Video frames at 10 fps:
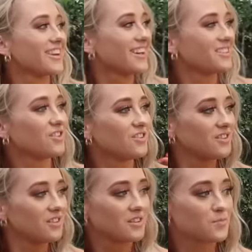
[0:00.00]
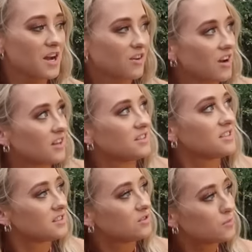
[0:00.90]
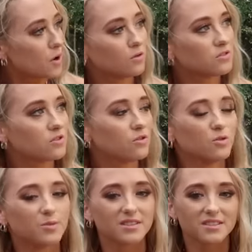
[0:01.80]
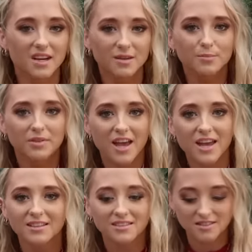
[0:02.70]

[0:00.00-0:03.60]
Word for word: Okay, so this background, the poles are cool, but it's kind of bland,